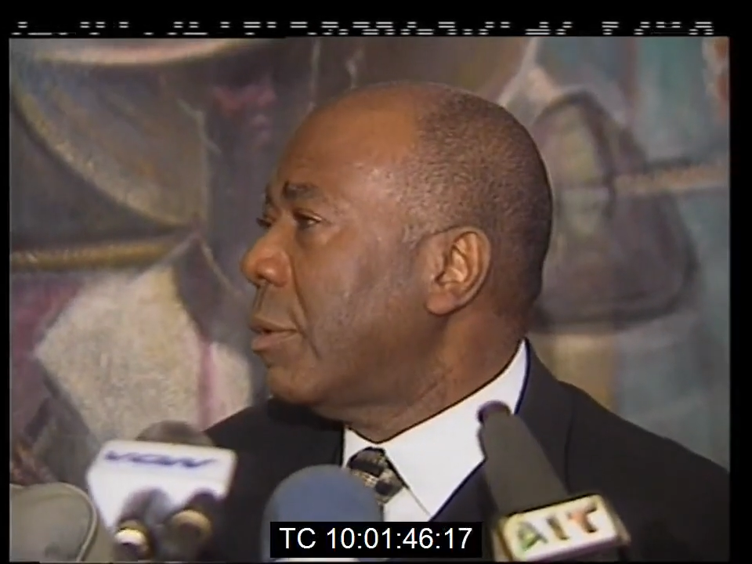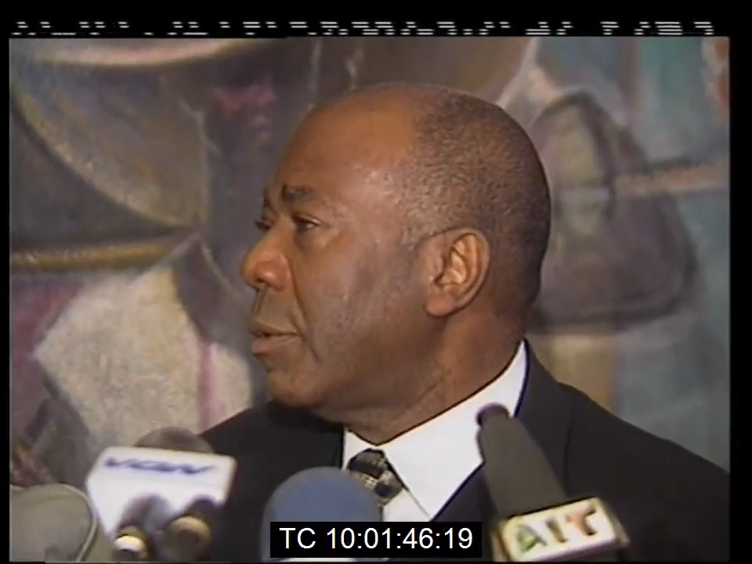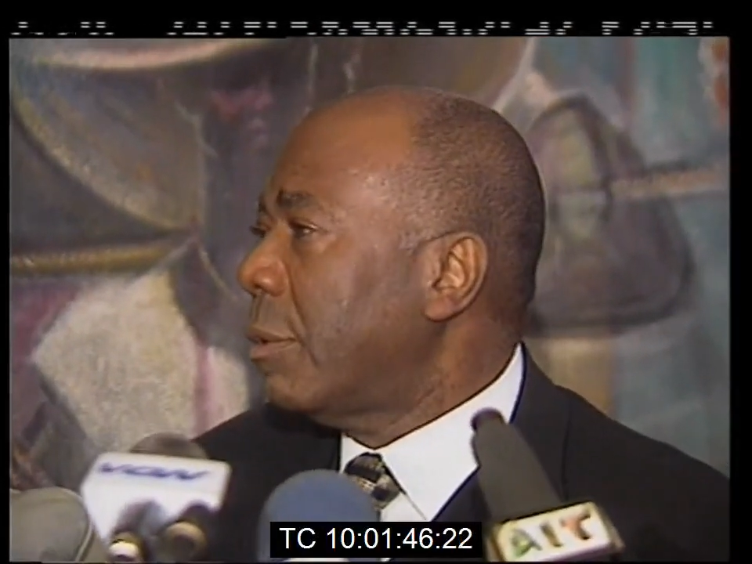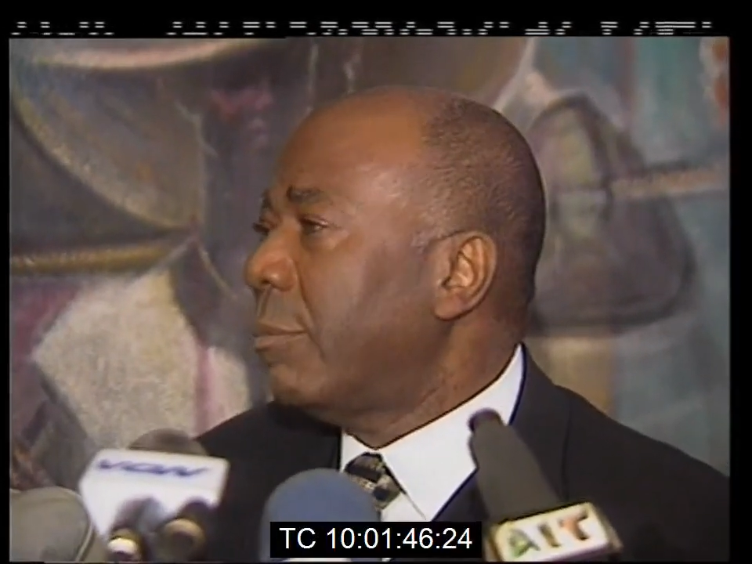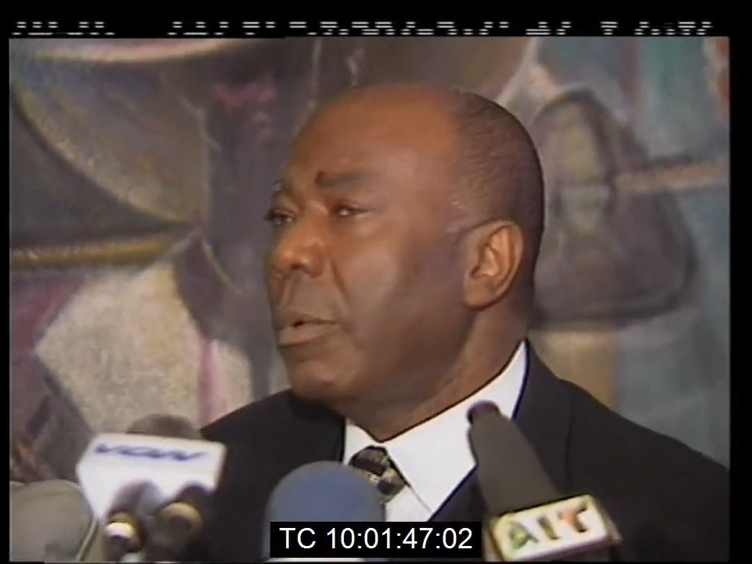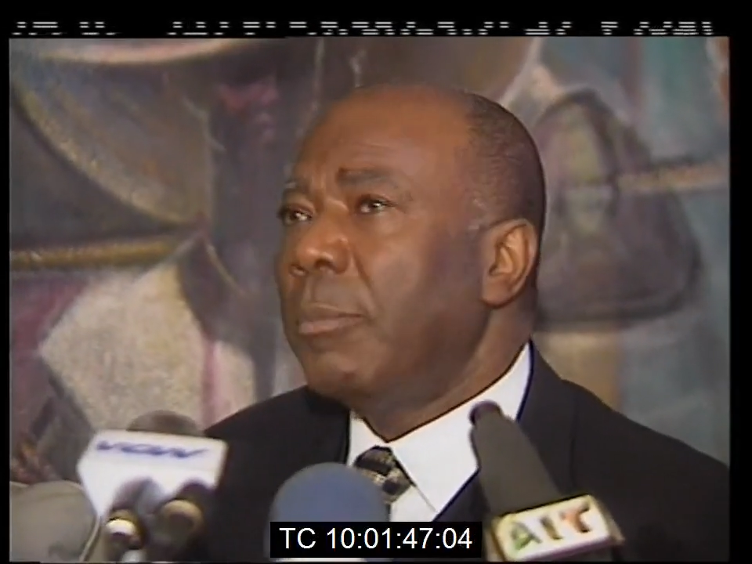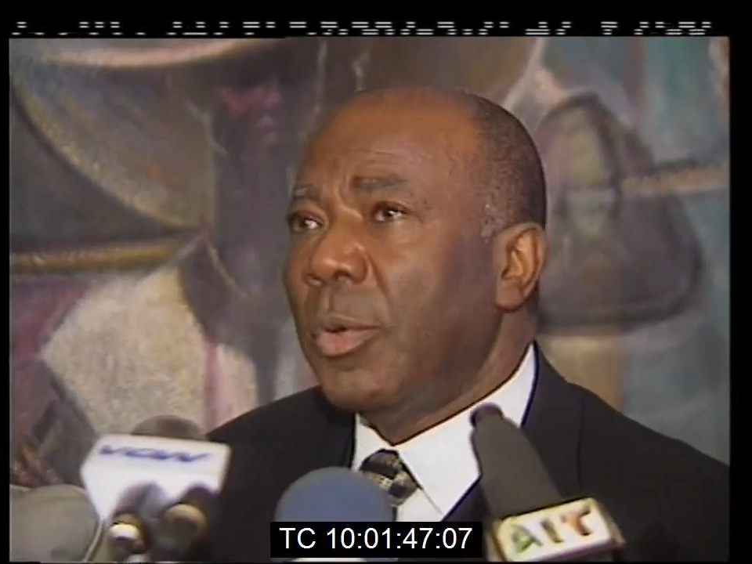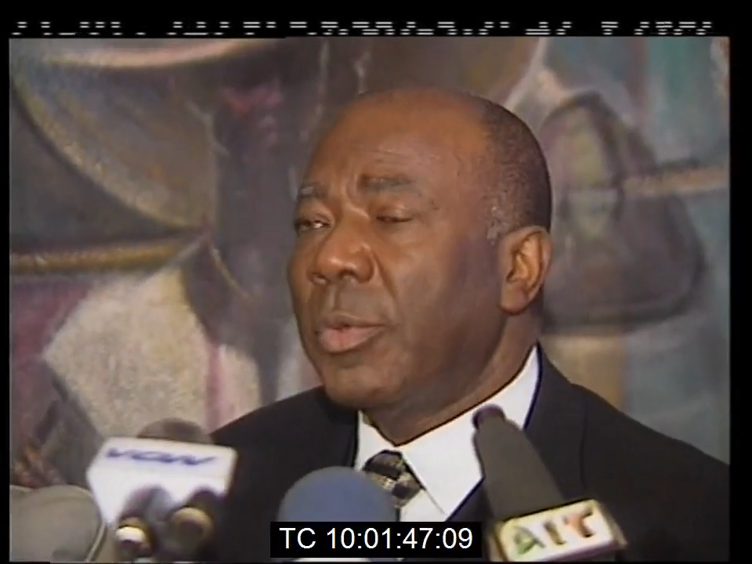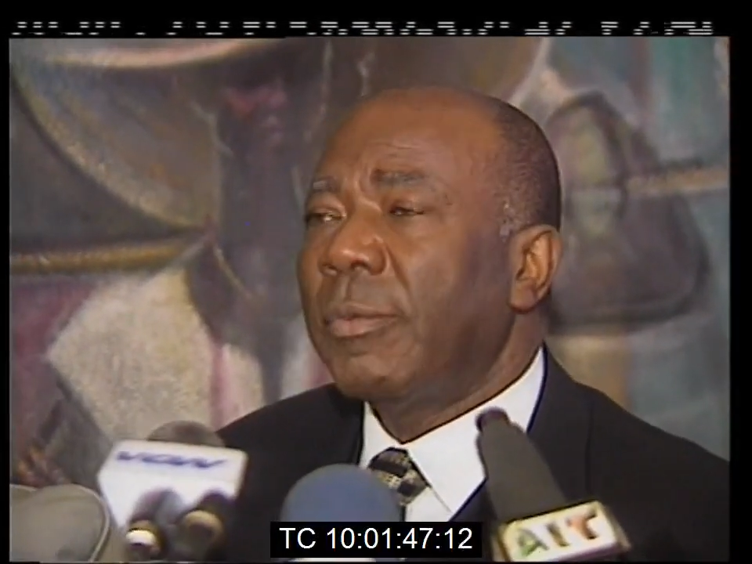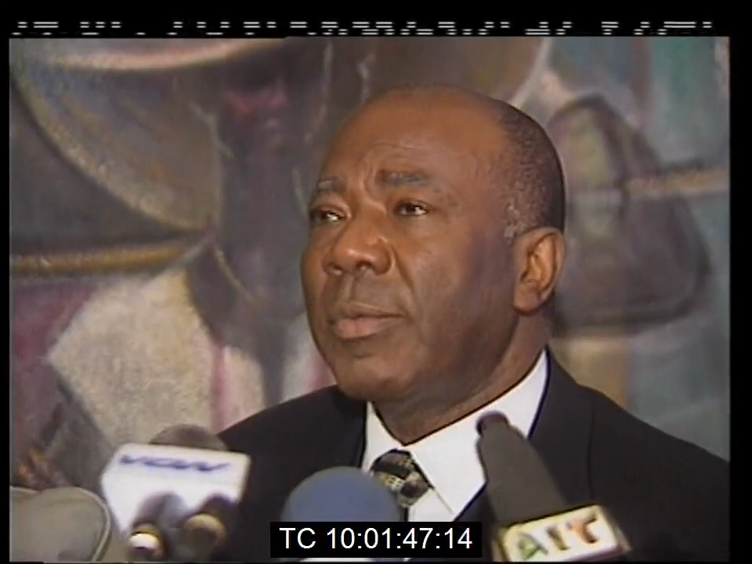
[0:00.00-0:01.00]
to
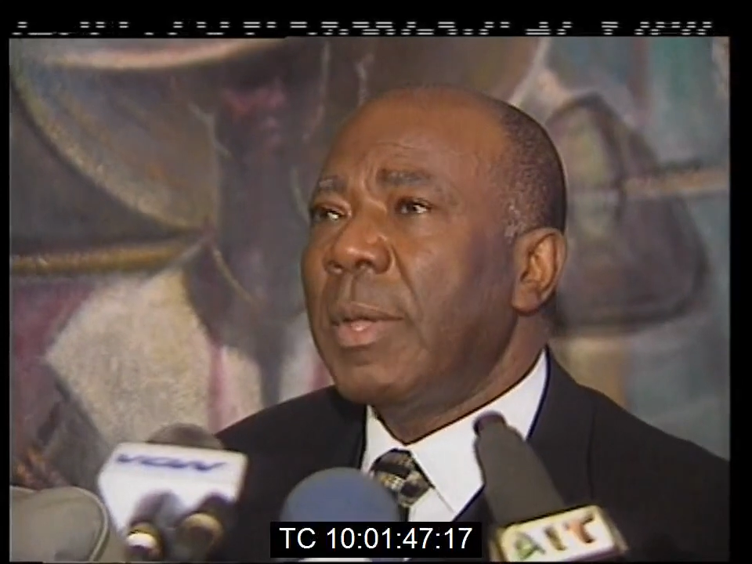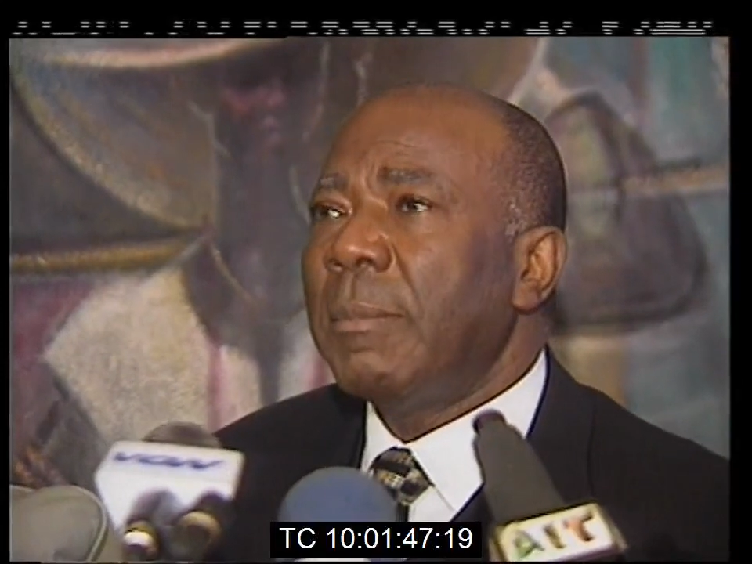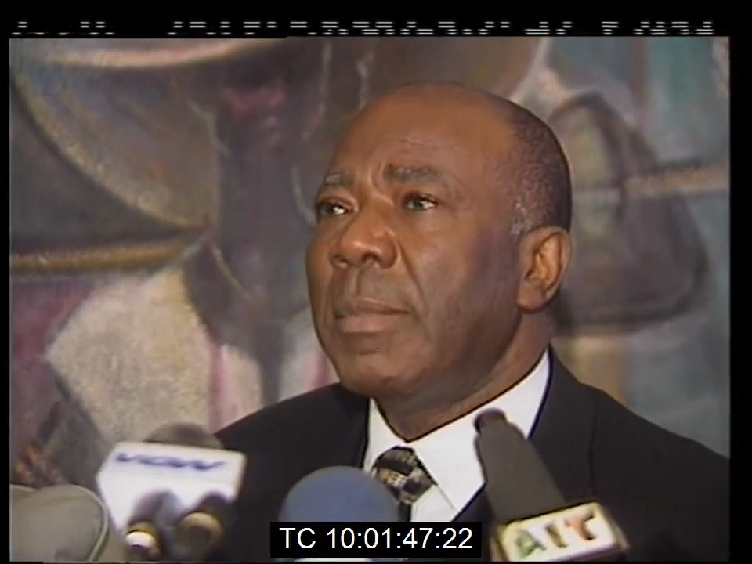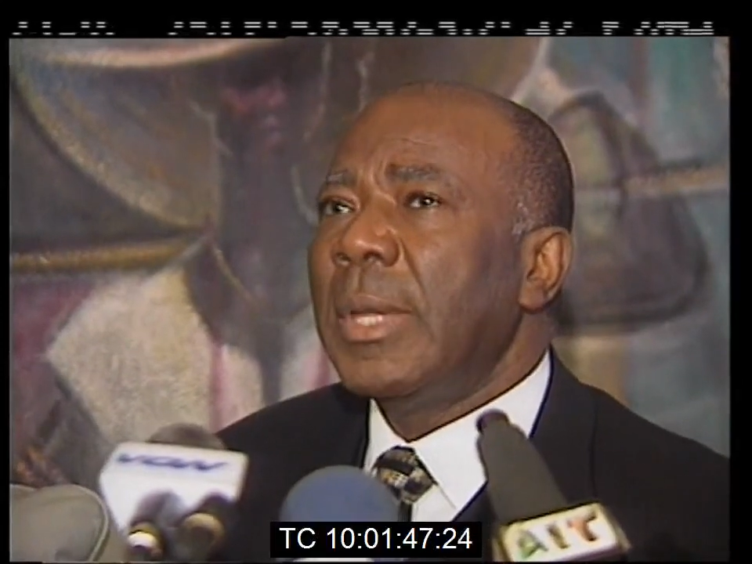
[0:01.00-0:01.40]
both of them.